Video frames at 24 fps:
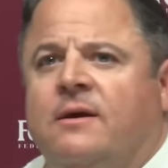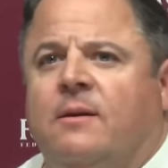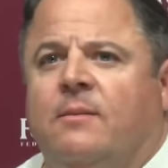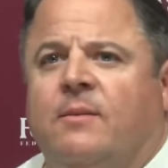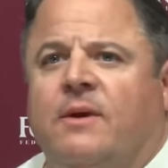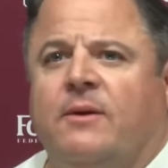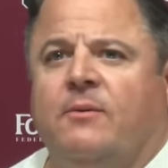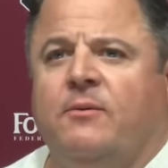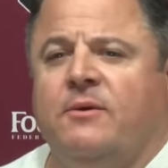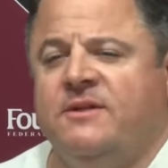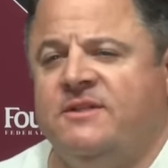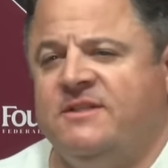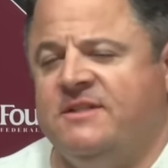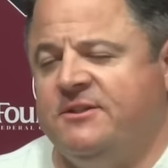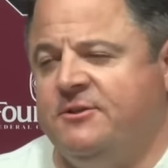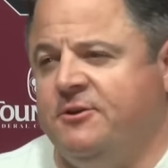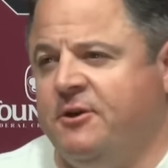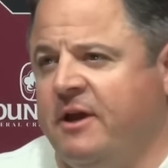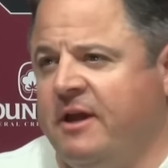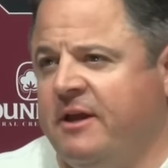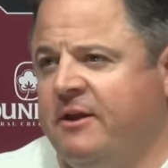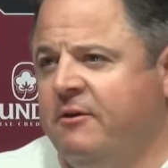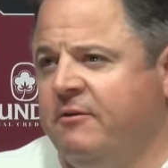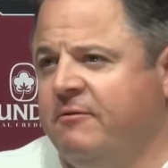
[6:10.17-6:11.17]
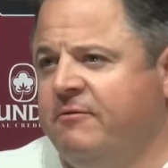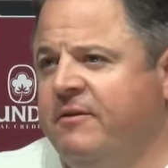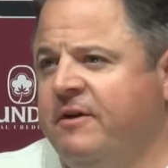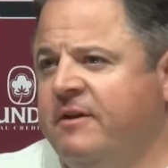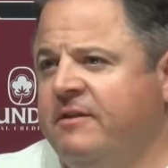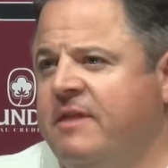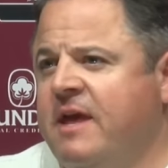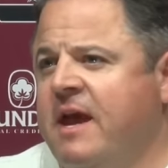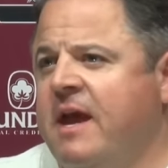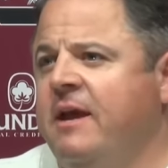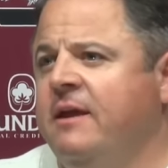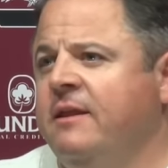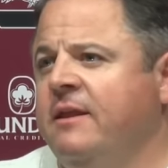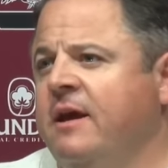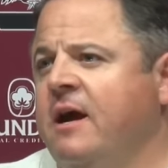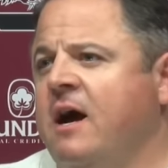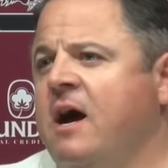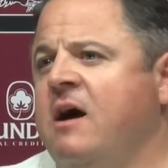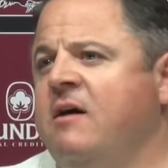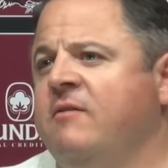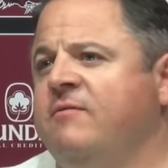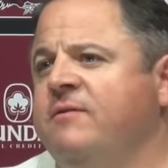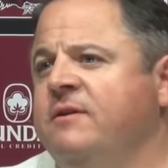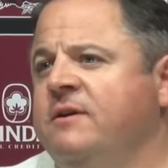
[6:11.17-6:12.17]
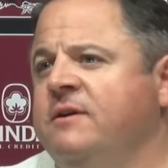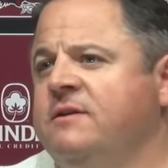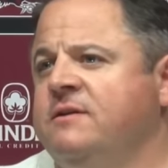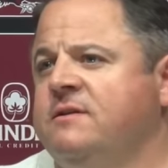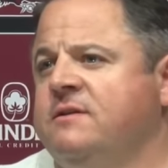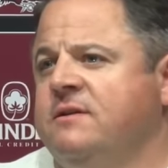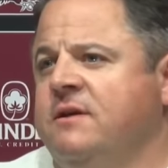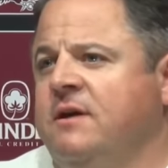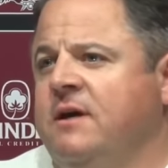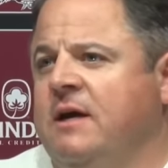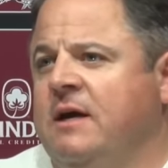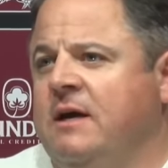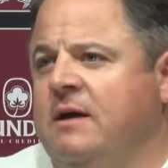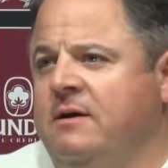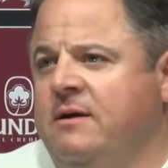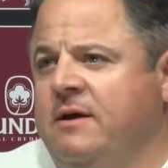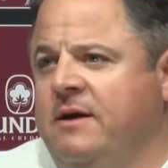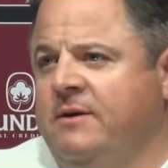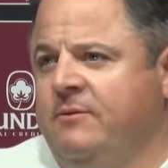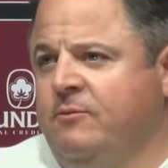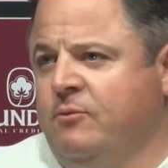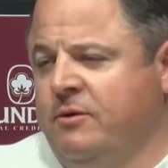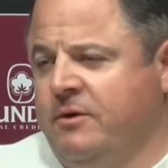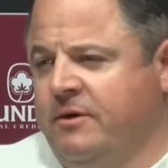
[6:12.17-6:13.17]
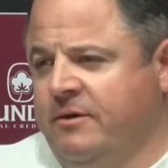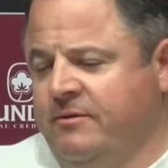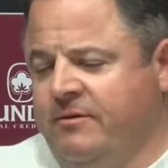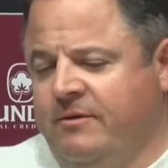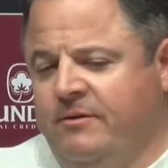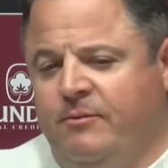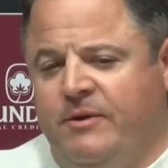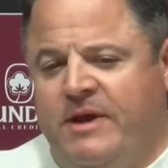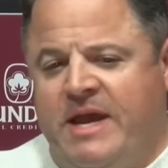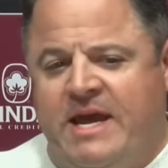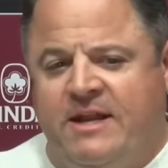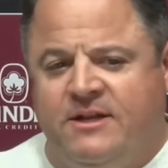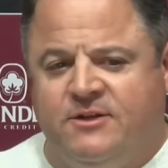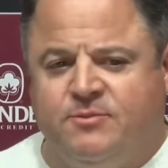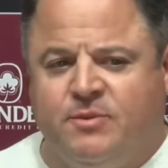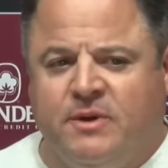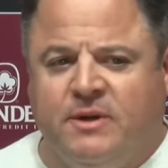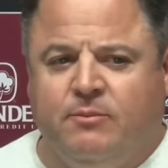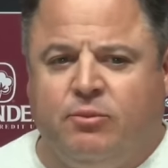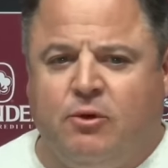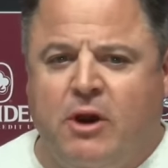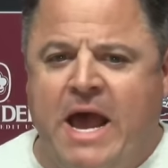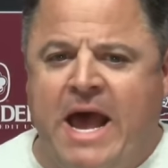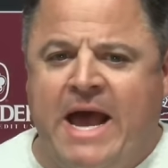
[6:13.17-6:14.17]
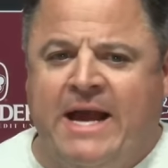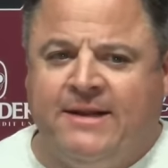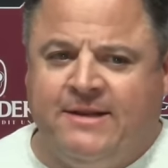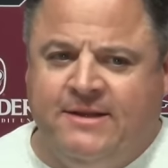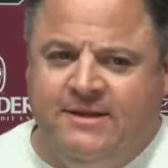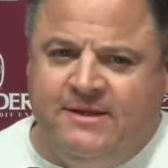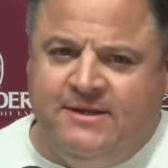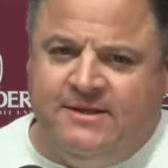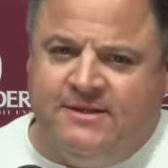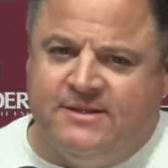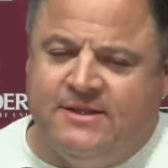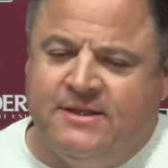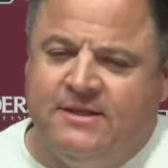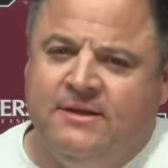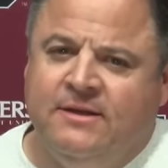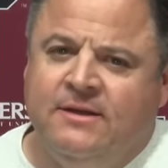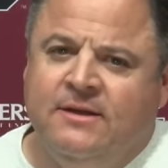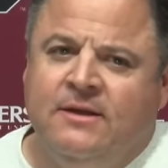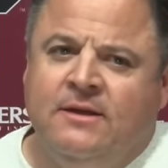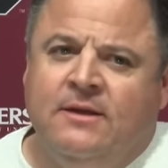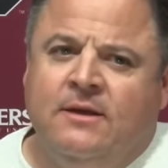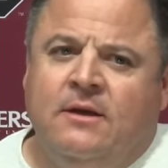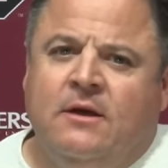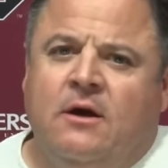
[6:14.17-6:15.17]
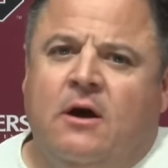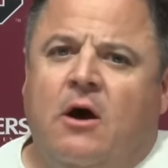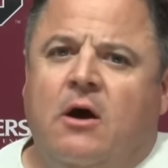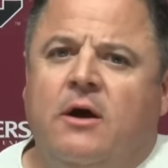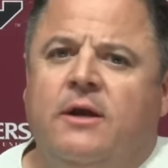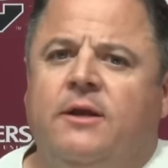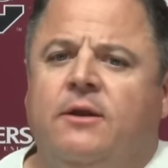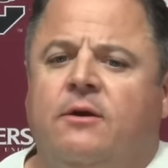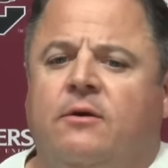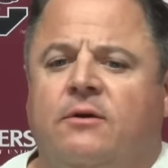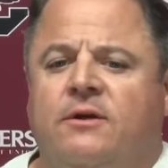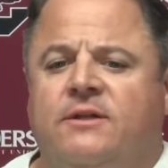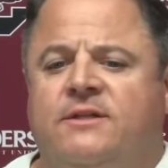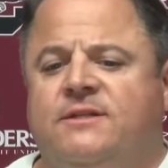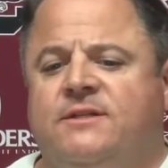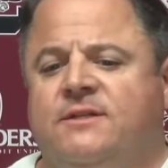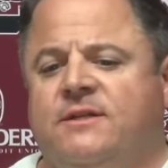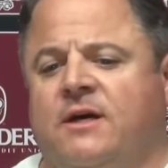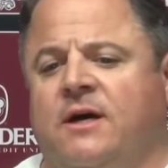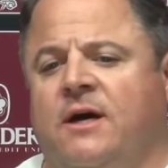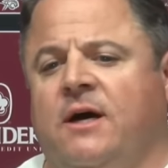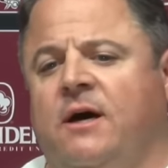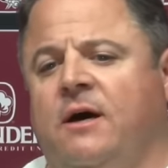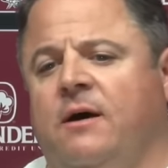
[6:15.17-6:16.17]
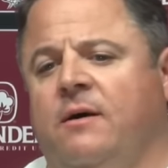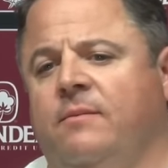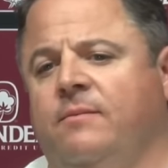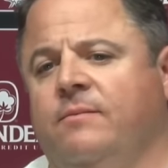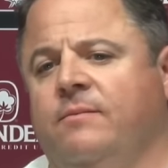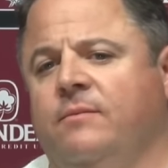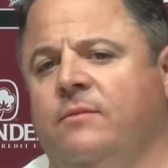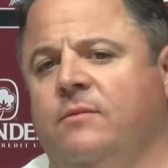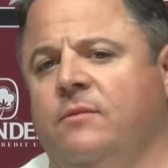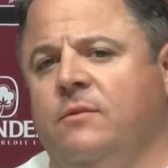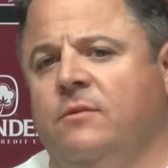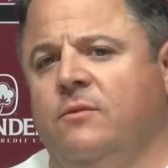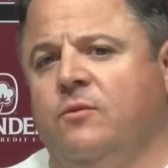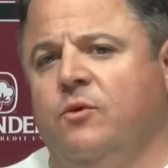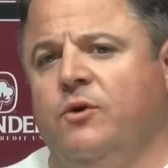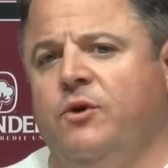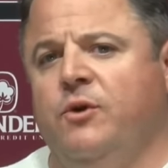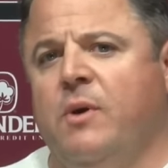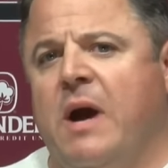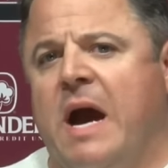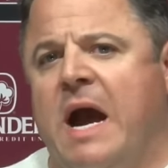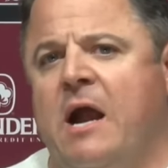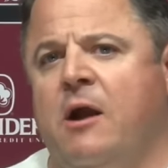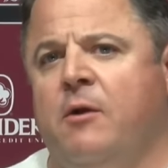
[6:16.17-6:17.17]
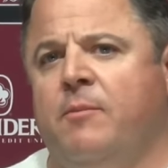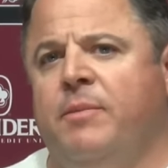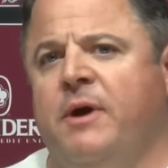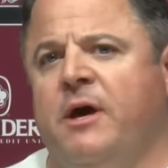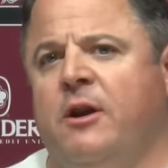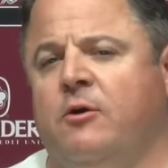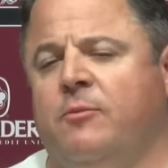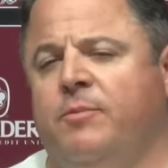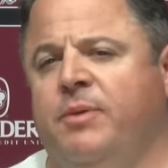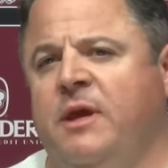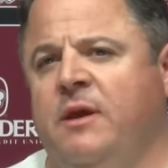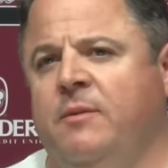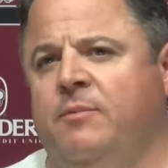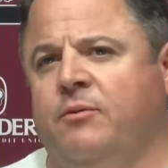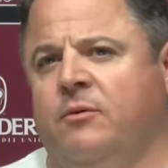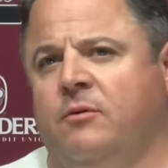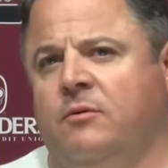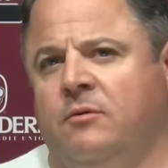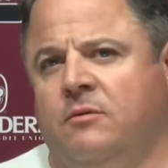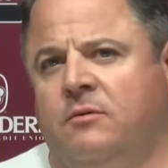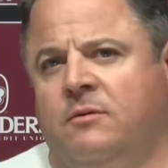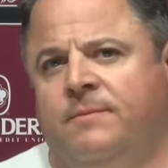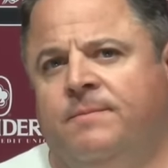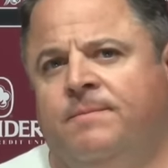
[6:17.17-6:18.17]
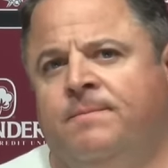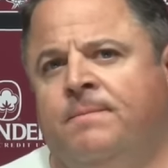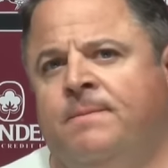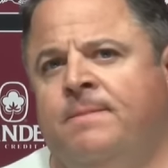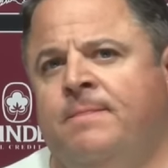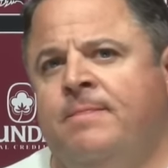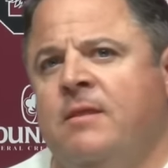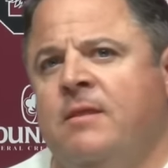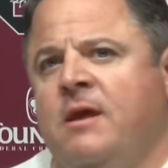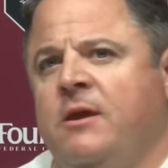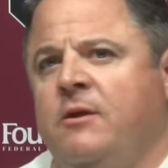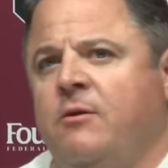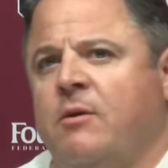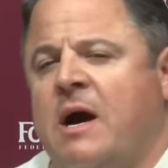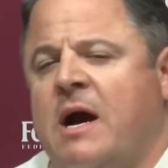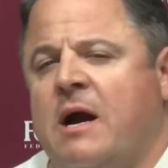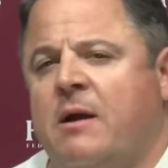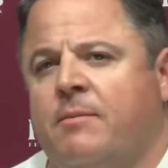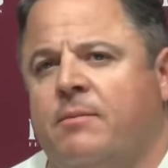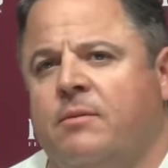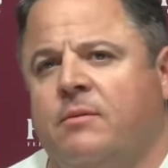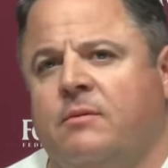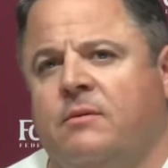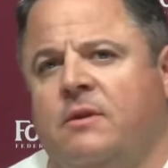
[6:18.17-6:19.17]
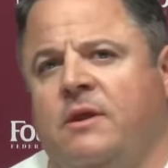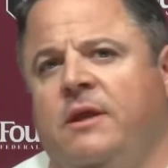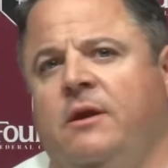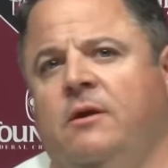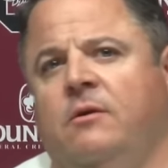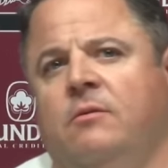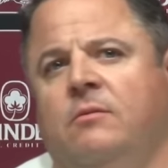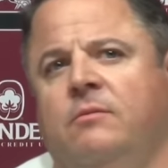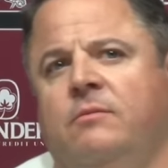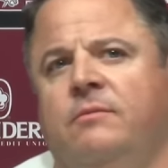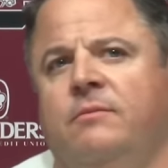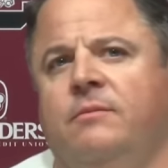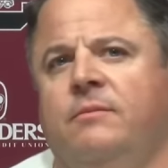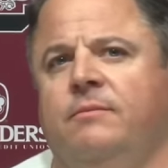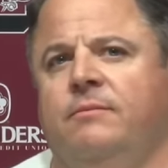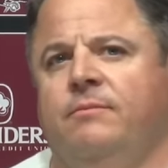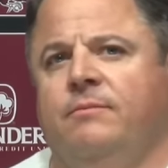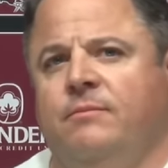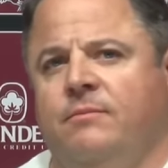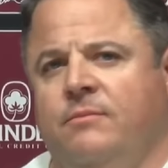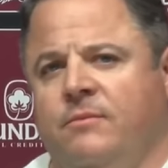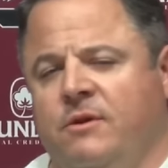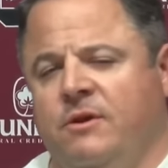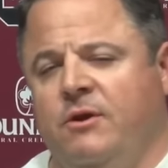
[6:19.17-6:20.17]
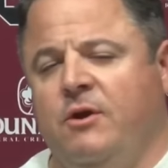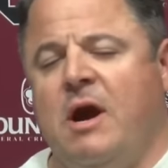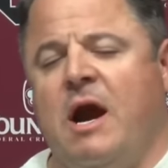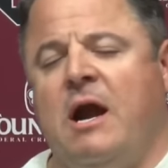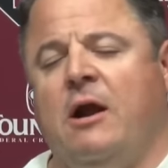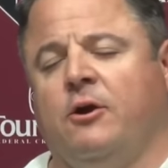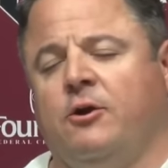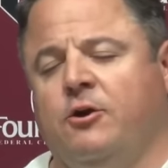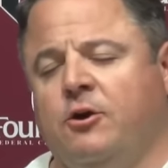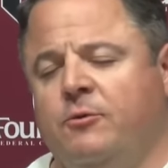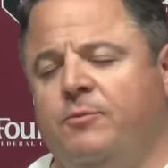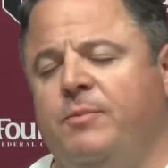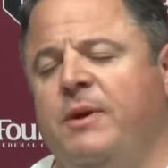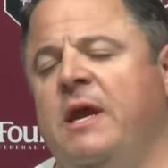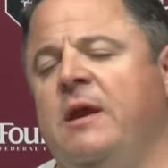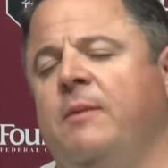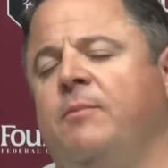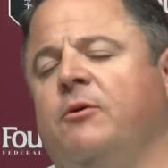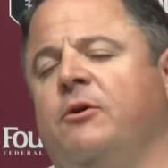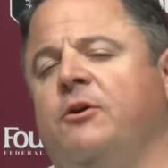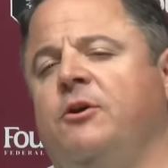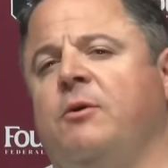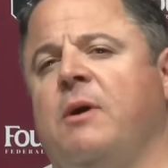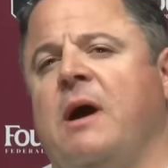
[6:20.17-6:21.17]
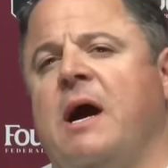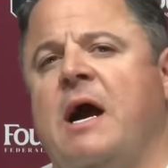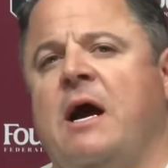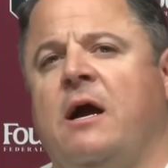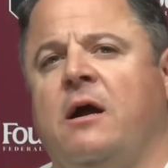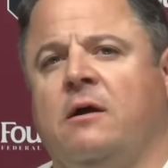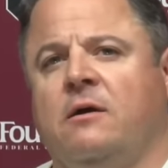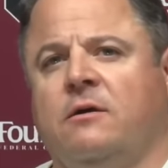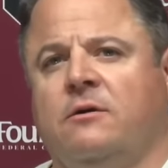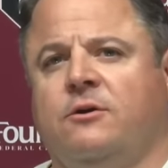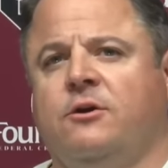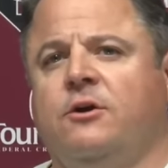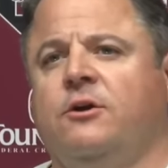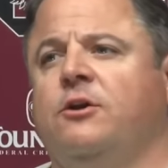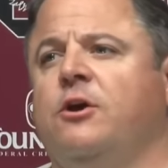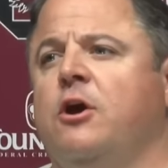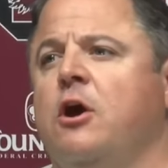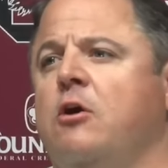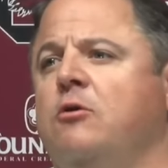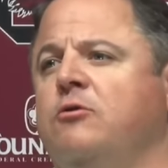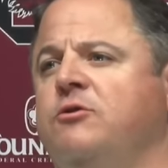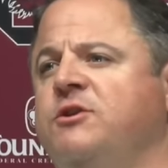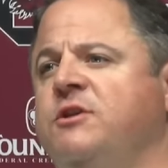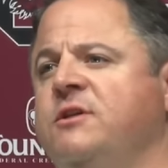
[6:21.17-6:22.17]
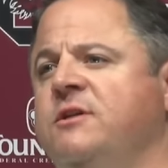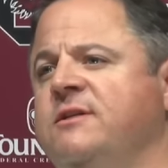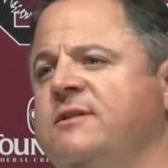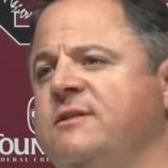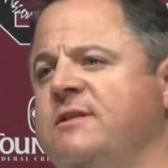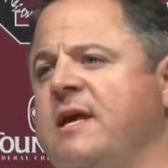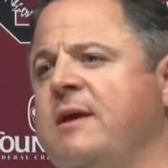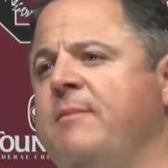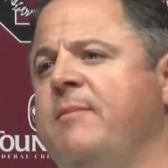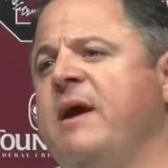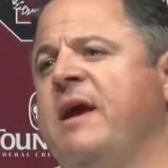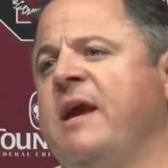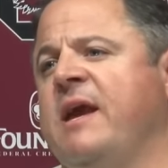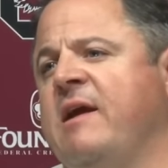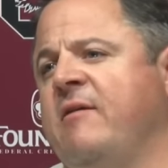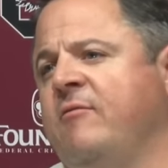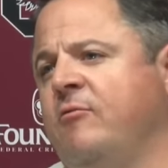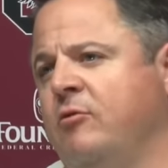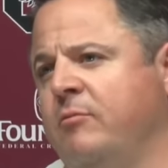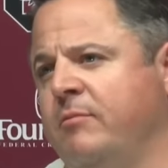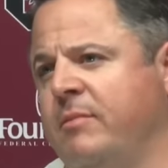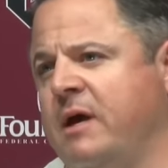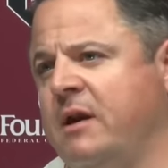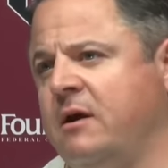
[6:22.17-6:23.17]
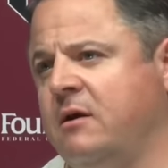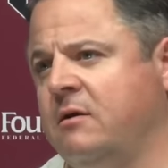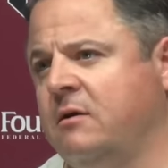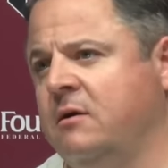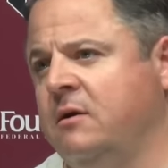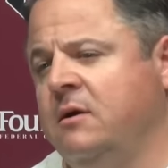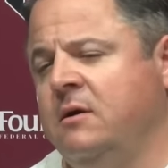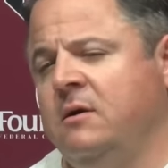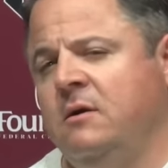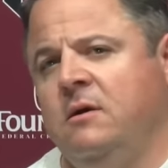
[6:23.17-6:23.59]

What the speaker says: I'm like, what is this, your fifth day in the office? And we had a spring practice. And, it's when you hire better people and you hire good people and you hire good coaches, they make everyone better.